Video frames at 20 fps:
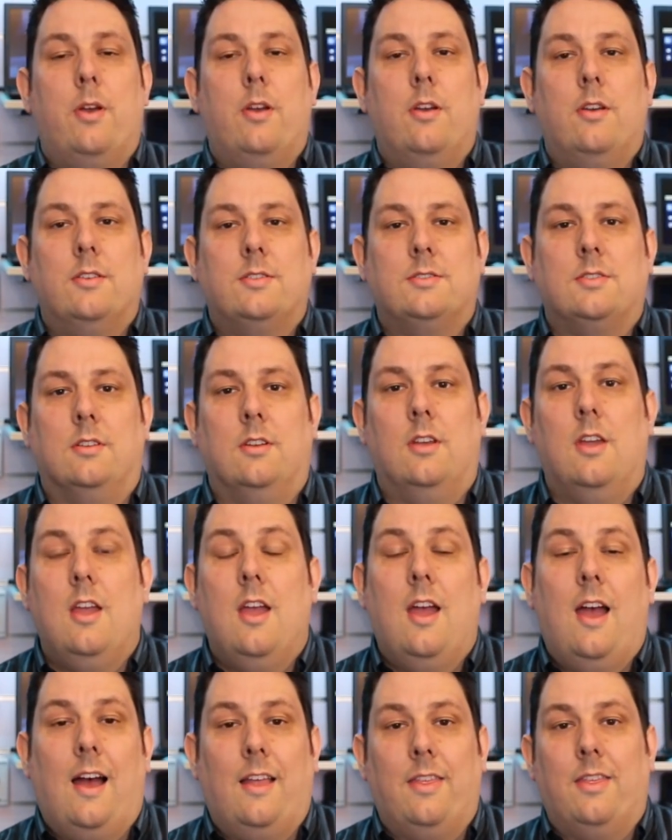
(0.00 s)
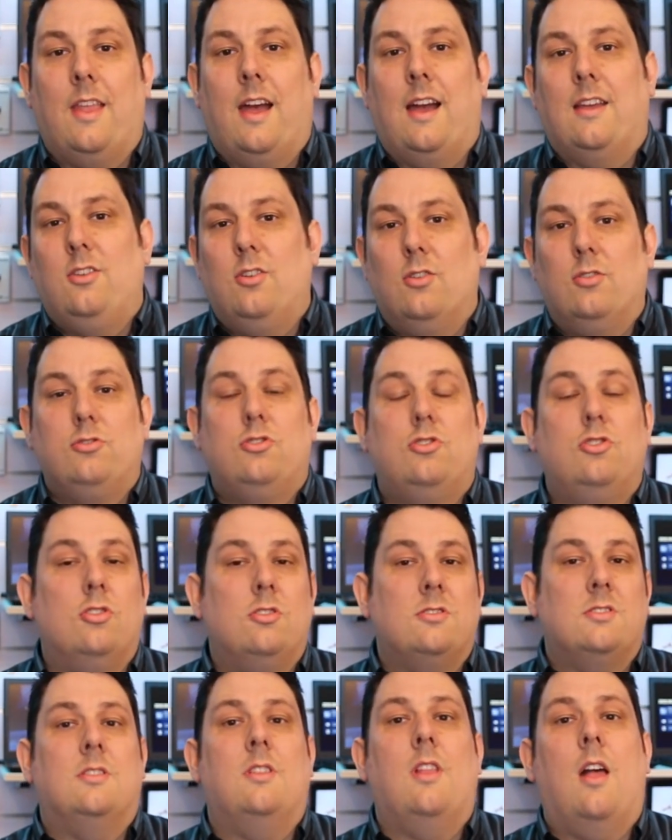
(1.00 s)
person and that you're
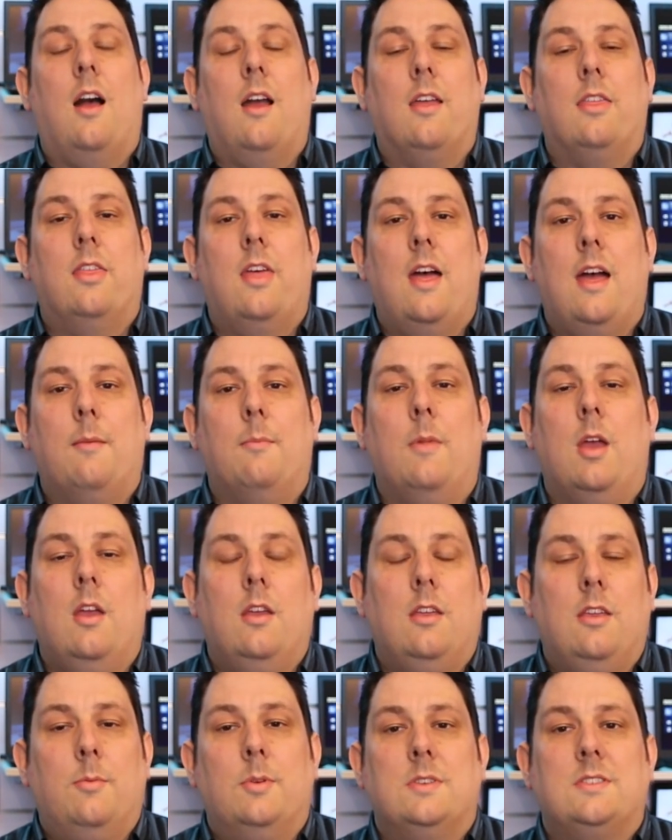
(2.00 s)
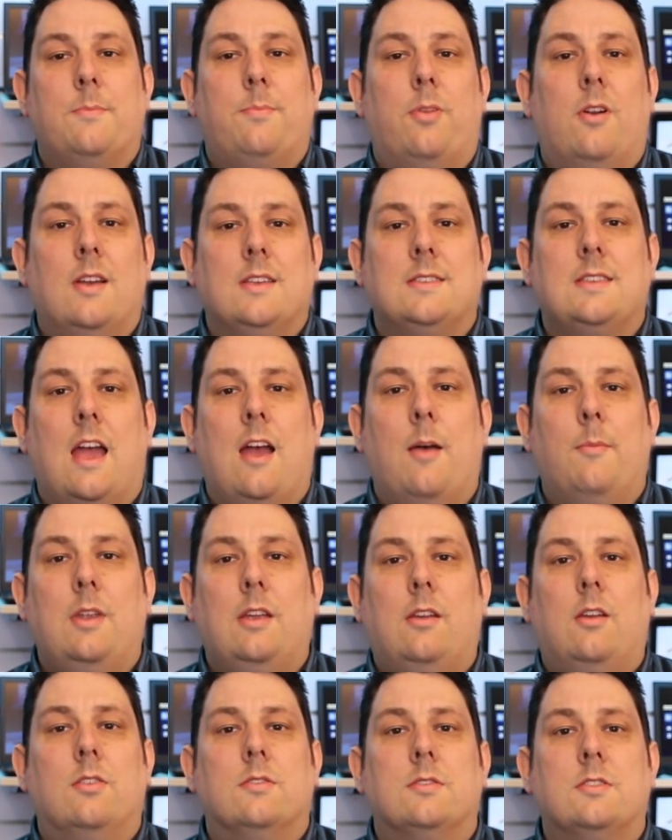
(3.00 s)
just like them. You'd be surprised how many
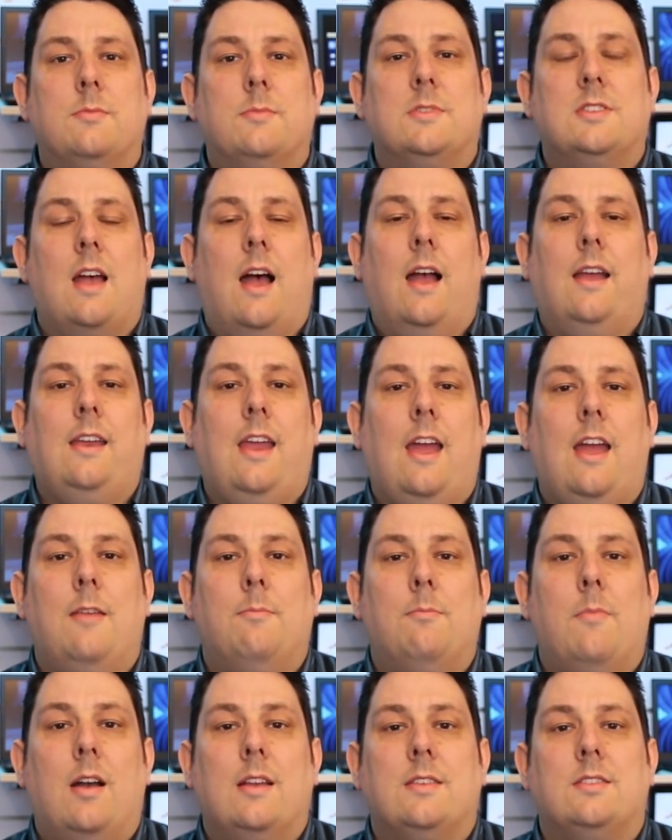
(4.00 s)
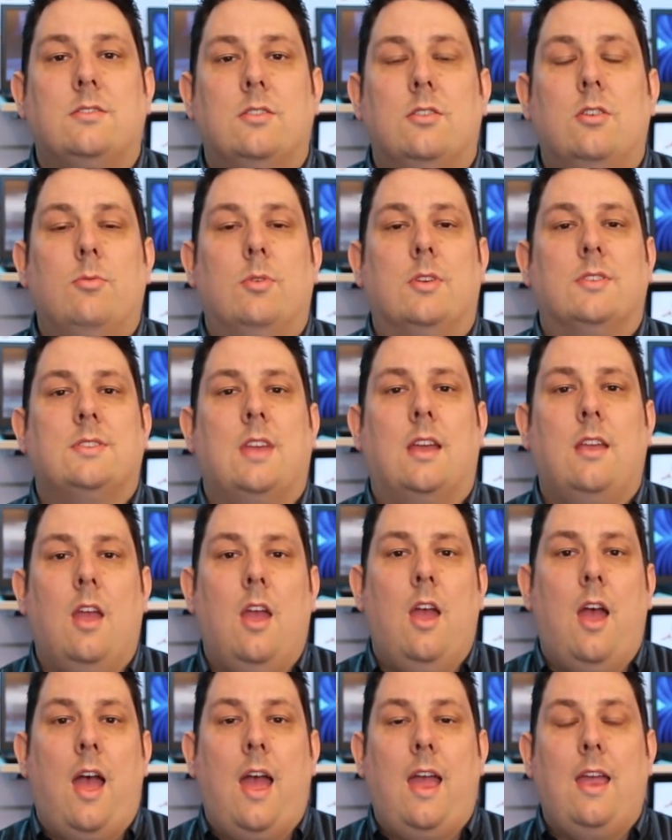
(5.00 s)
customers I get in my store will say,
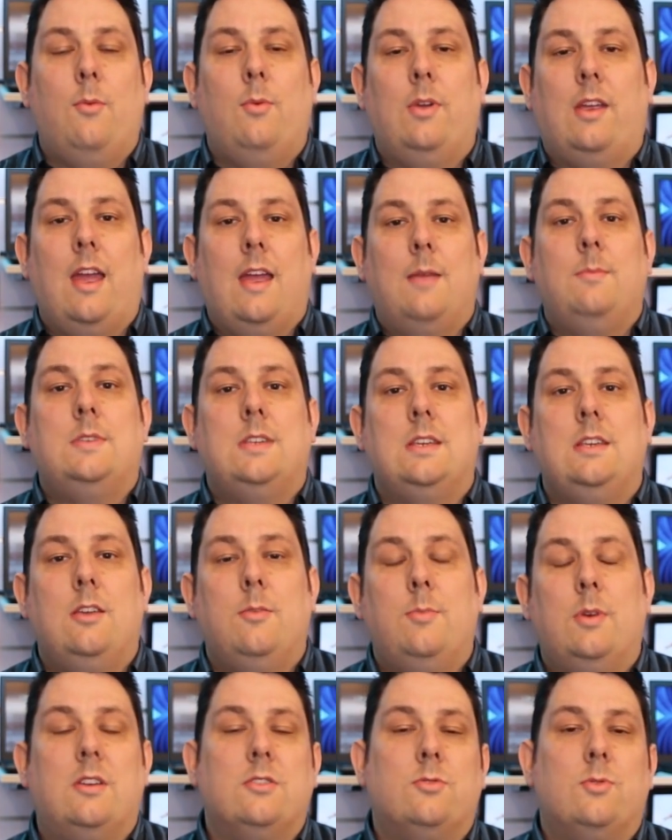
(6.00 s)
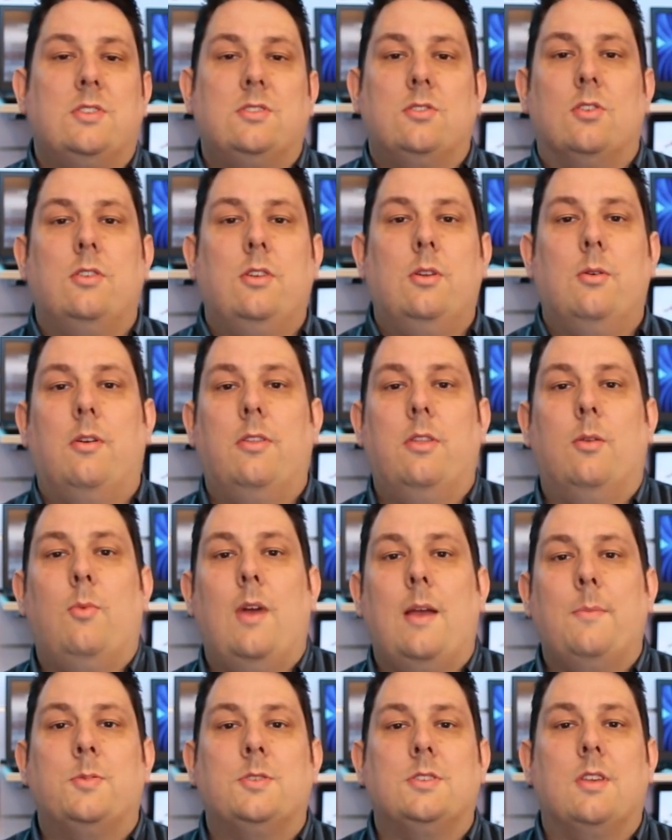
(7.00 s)
hey, we came to you because we saw you on the
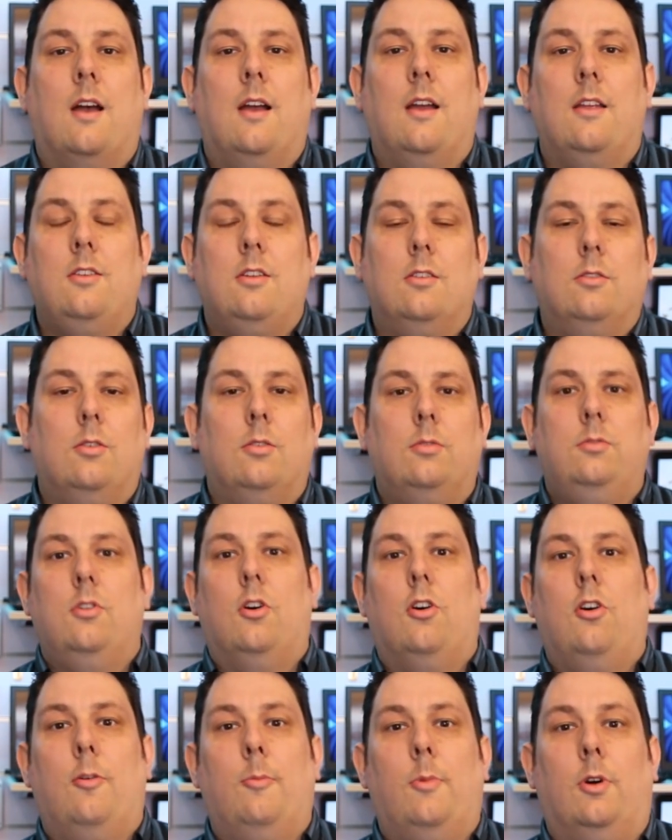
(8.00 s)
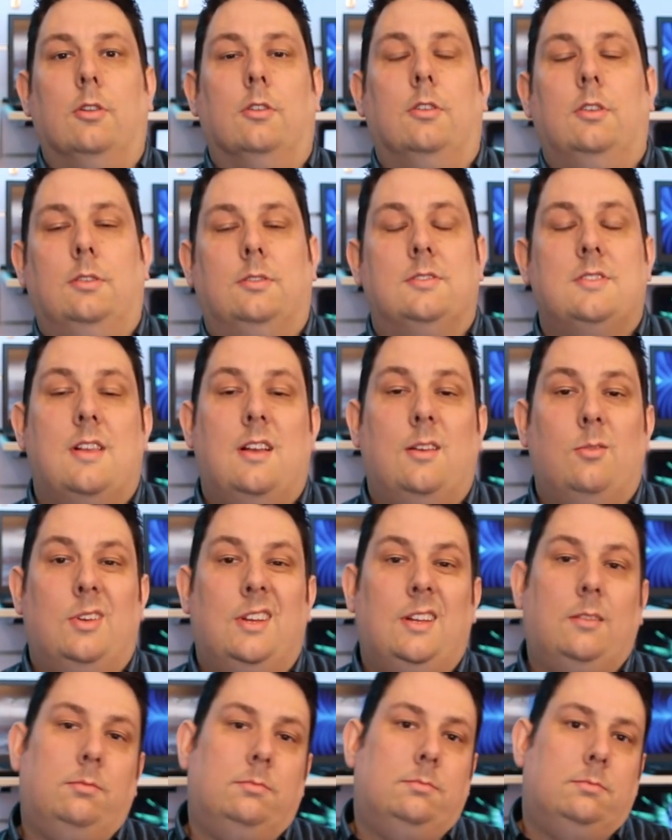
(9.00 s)
website and you look normal. And I was like,
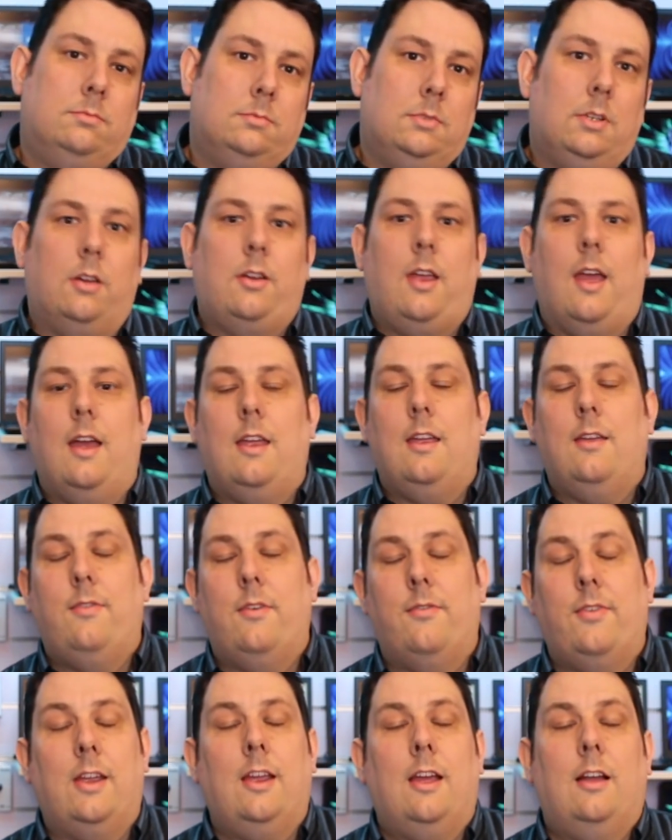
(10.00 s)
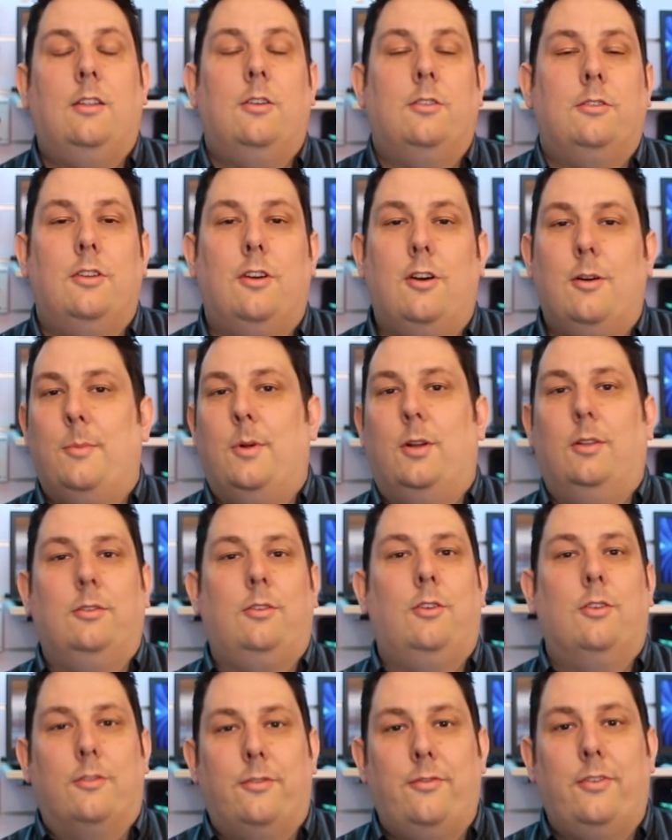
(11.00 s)
well, okay, if you think I look normal,
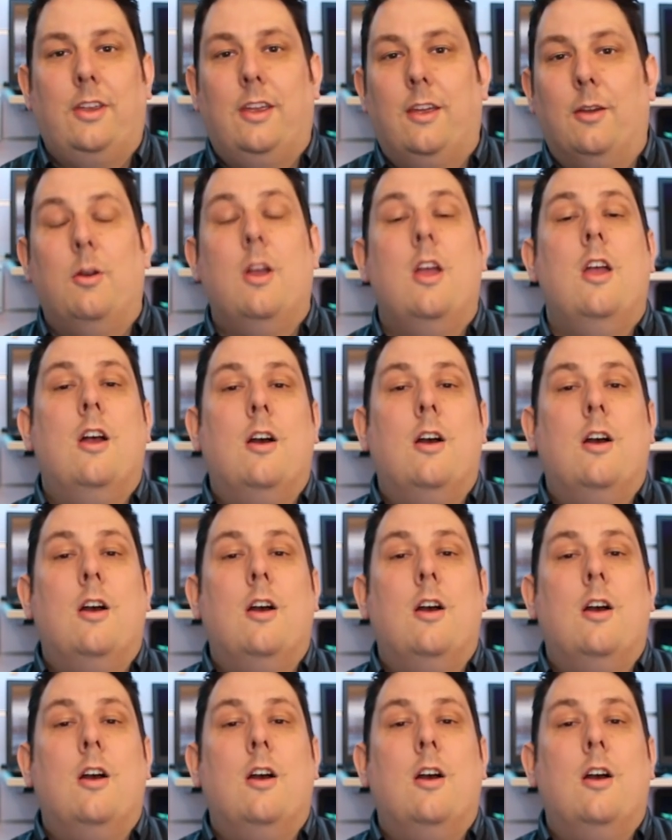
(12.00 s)
good for you.